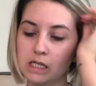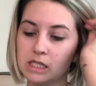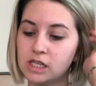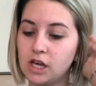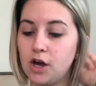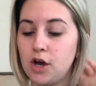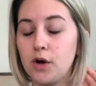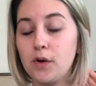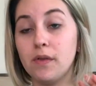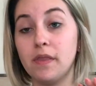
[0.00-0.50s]

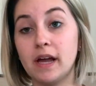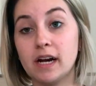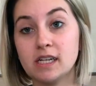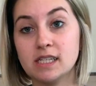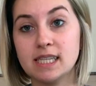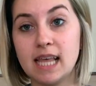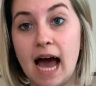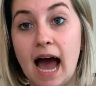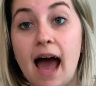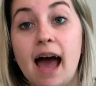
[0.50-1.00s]
So
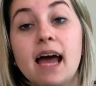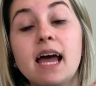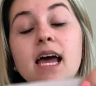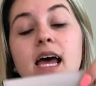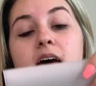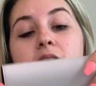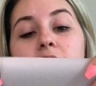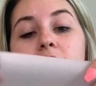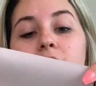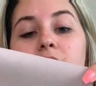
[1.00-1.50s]
there's that.
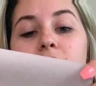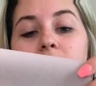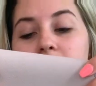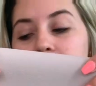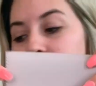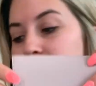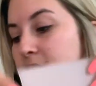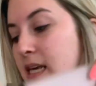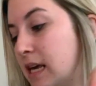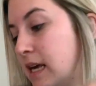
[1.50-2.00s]

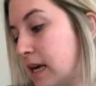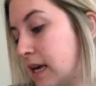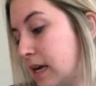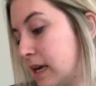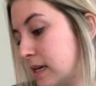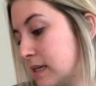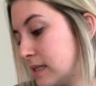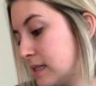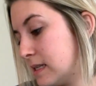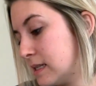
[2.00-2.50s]
This
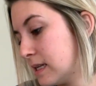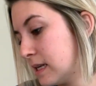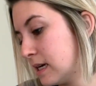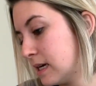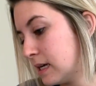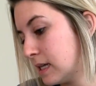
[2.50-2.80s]
is,